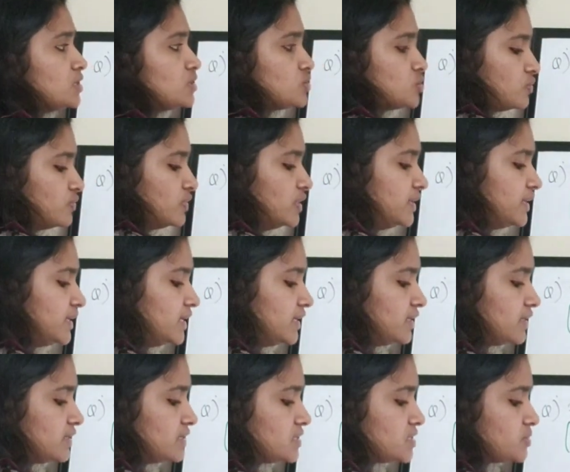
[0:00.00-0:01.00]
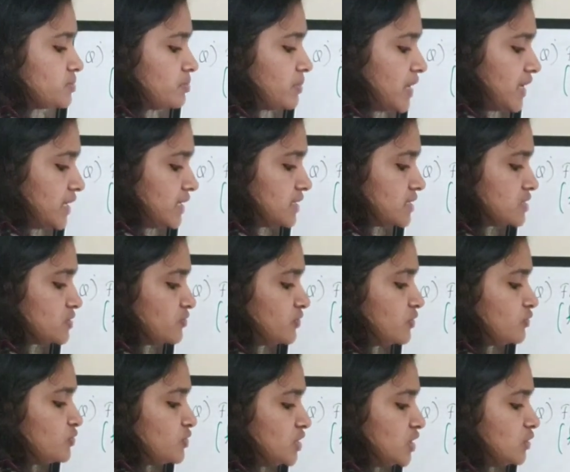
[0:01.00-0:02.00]
So we'll take it as minus
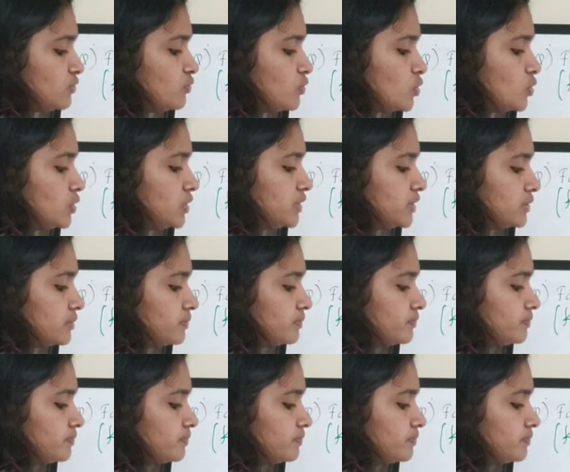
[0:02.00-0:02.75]
15 volt.